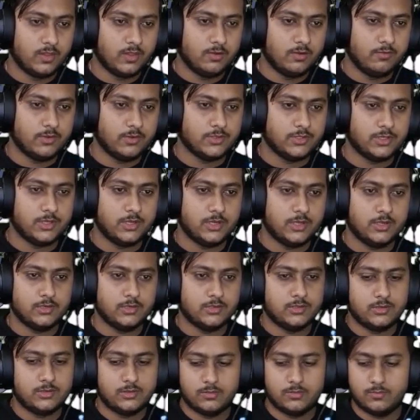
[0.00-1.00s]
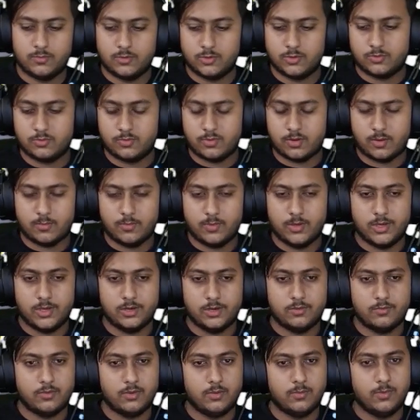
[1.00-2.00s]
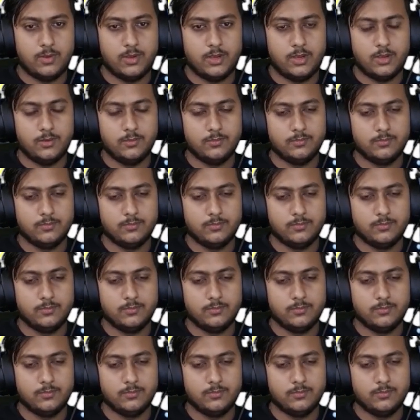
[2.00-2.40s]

which is most probably it will be